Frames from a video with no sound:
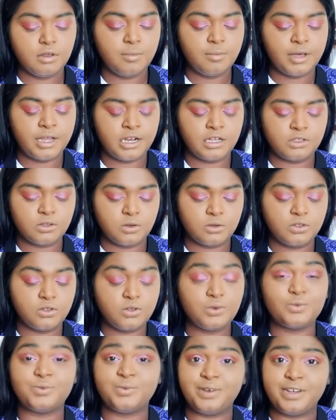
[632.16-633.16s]
but it's
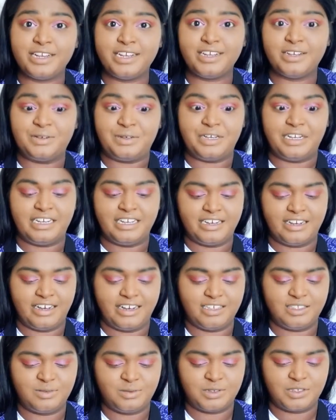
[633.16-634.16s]
also really, really
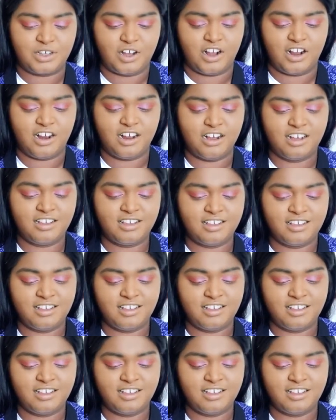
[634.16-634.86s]
nice mascara.